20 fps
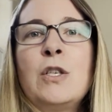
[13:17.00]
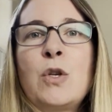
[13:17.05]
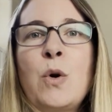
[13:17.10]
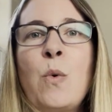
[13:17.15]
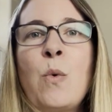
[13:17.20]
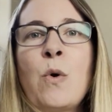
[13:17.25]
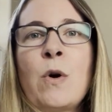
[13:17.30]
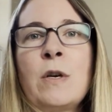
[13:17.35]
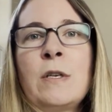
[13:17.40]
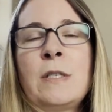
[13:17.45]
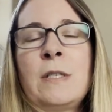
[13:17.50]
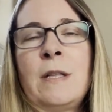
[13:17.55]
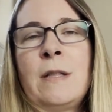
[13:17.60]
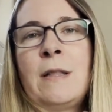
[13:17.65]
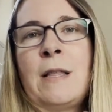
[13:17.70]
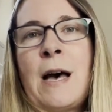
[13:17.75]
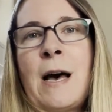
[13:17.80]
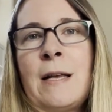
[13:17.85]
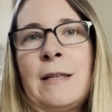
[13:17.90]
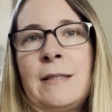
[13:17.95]
towards
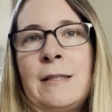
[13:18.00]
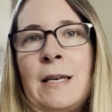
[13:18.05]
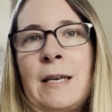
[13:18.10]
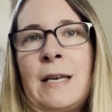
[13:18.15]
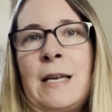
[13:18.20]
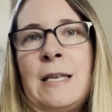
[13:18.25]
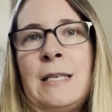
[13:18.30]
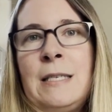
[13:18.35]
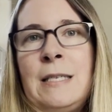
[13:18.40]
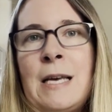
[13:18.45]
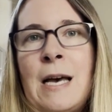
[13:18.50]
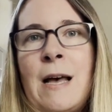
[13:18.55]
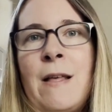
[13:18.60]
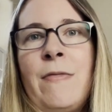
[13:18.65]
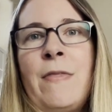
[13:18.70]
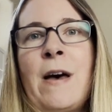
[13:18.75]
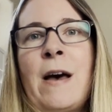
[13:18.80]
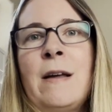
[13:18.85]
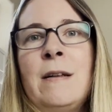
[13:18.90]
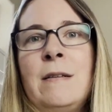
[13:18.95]
that second
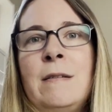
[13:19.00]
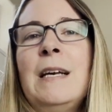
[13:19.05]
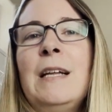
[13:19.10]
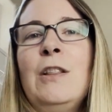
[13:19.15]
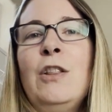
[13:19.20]
debt.